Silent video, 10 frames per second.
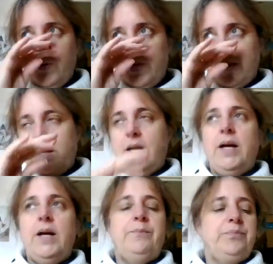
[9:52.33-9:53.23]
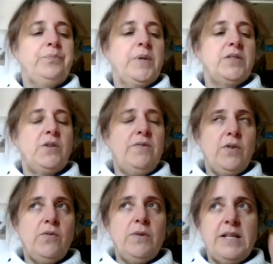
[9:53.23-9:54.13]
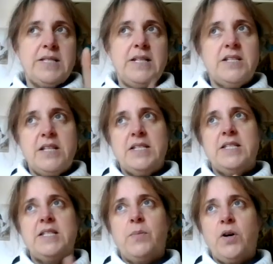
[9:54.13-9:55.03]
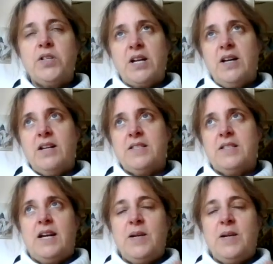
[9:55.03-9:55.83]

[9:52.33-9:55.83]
But so if you're listening to this as a podcast,